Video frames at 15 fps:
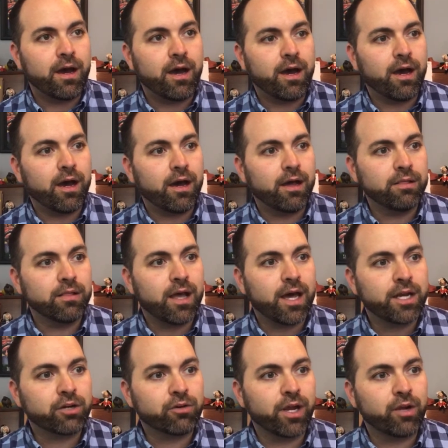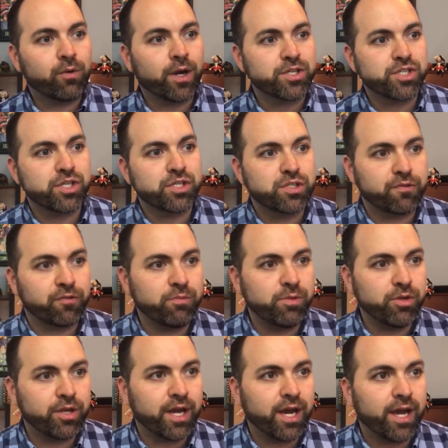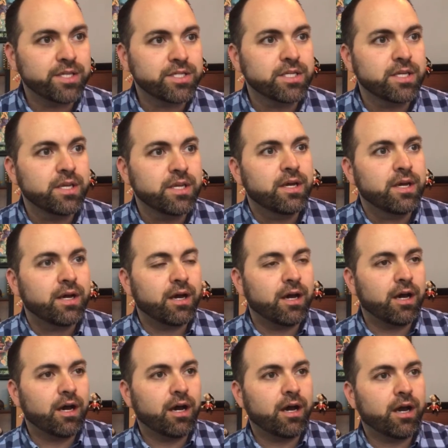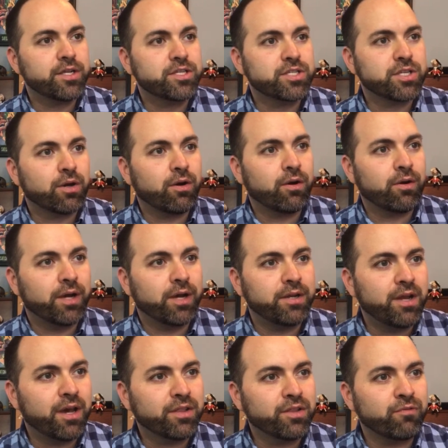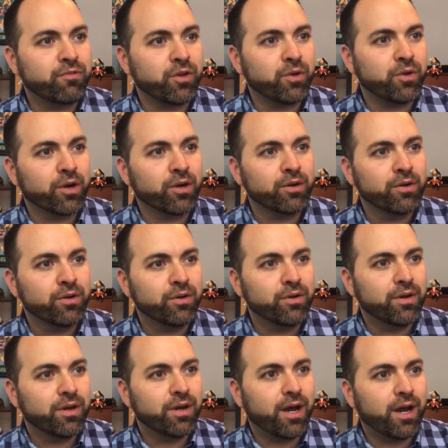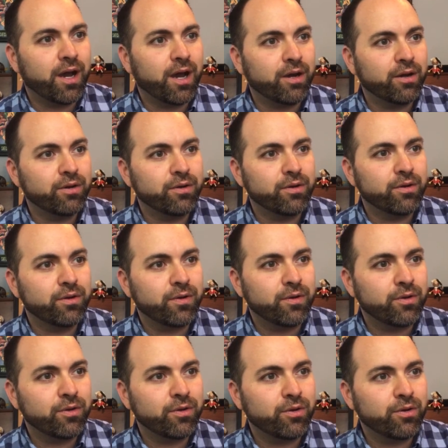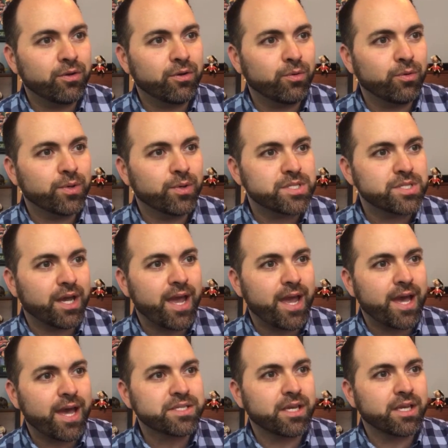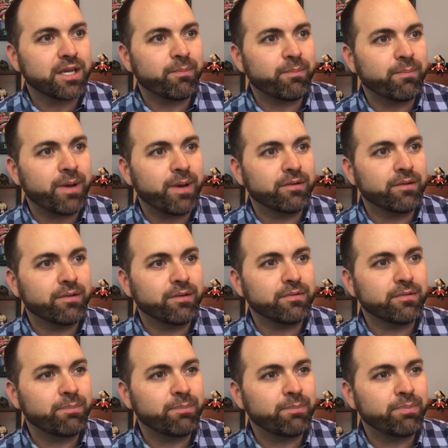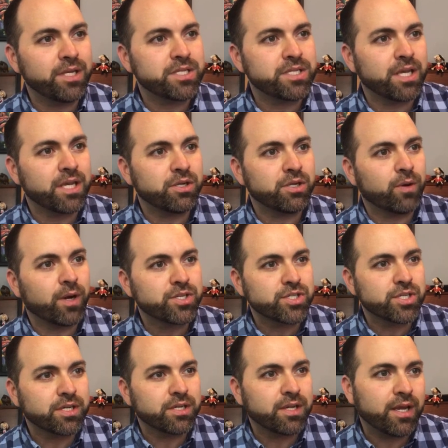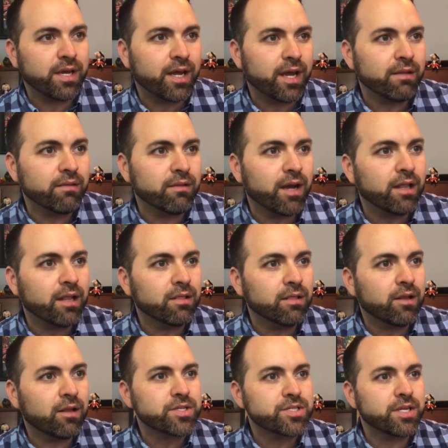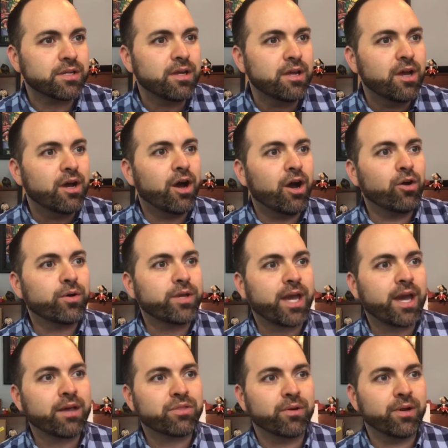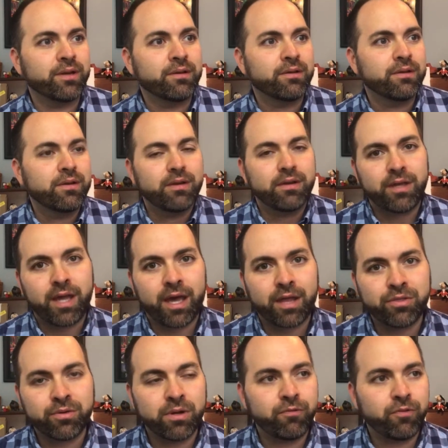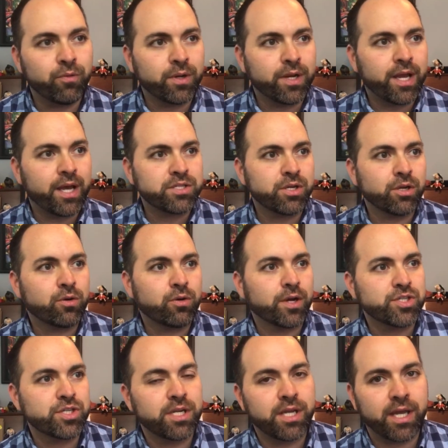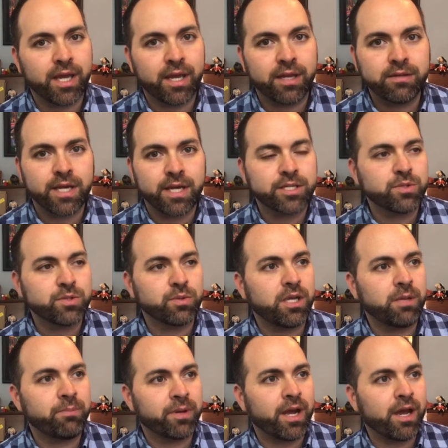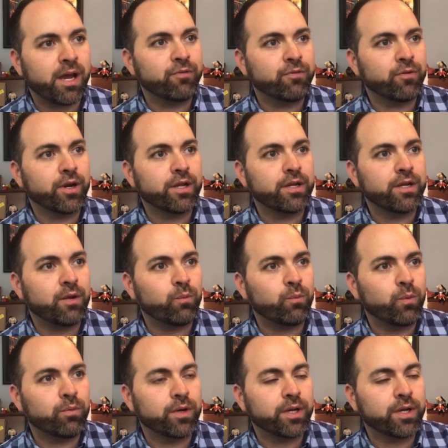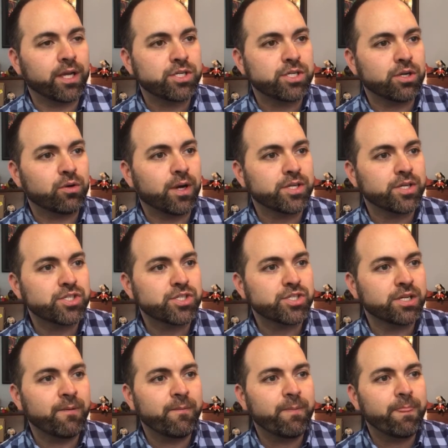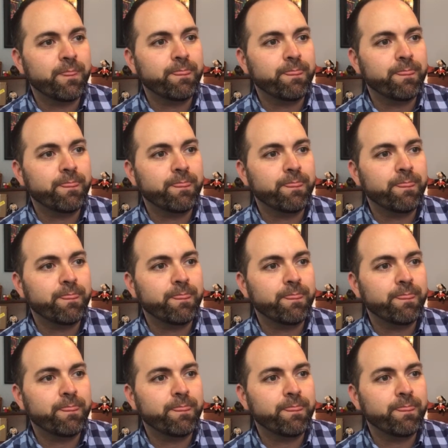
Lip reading: A lot of great questions from you guys. I saw another viewer who was asking about, can I please answer your question? And I lost it. Oh, Catherine. Catherine, if you want to ask your question again, Dennis will keep an eye out for it, and we will get your question.